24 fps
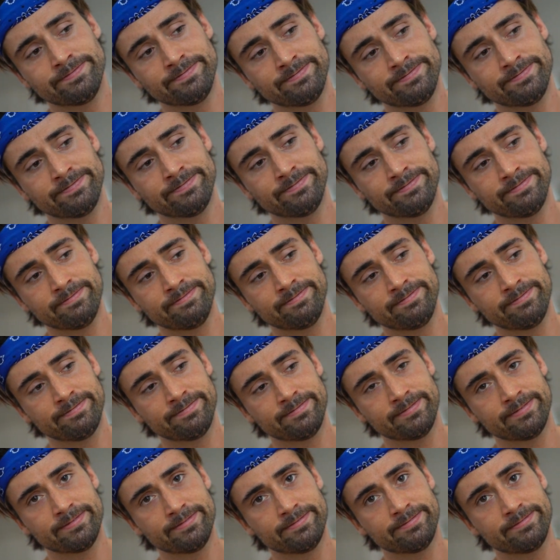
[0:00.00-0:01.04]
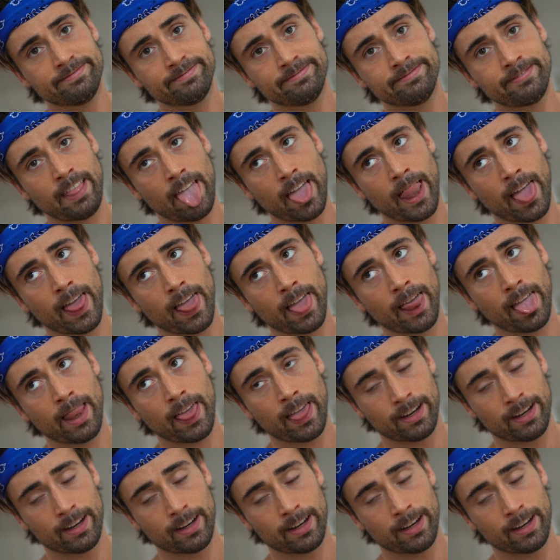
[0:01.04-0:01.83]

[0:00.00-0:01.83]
(no one is talking)